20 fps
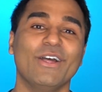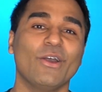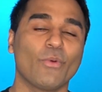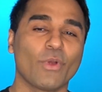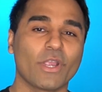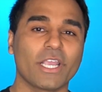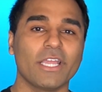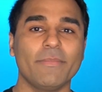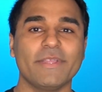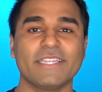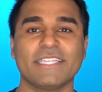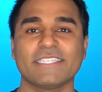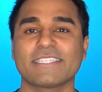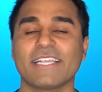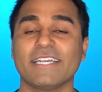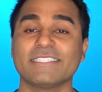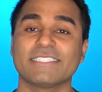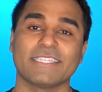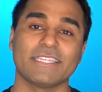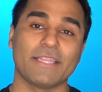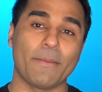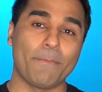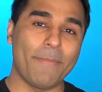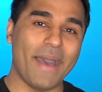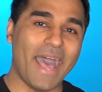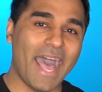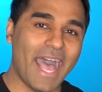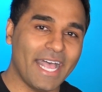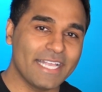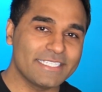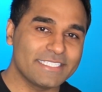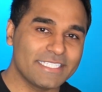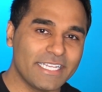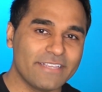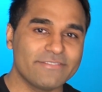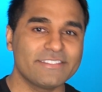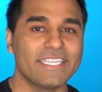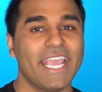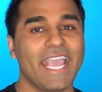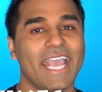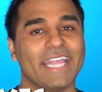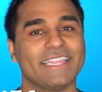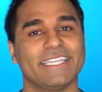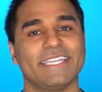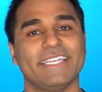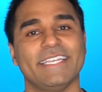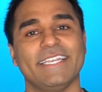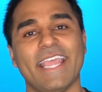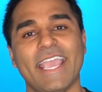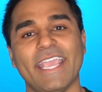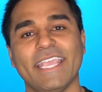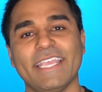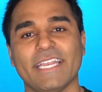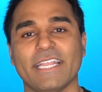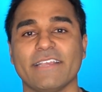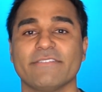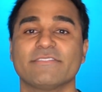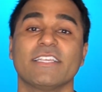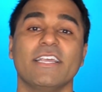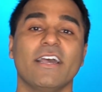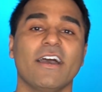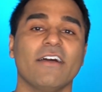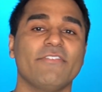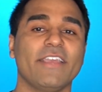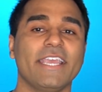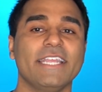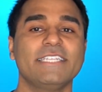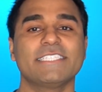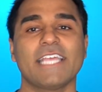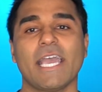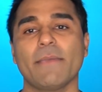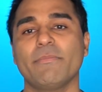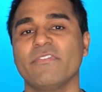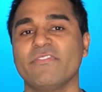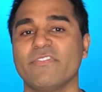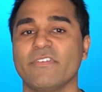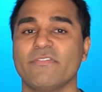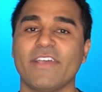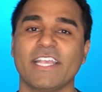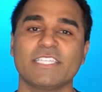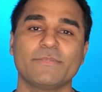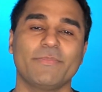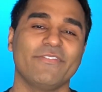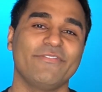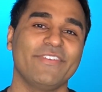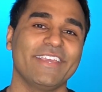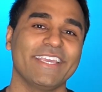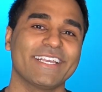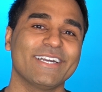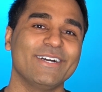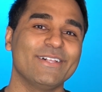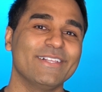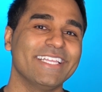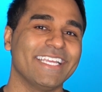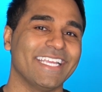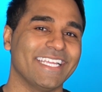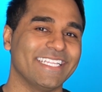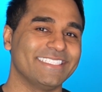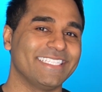We're going to be discussing the positives and the negatives of each type of investment vehicle in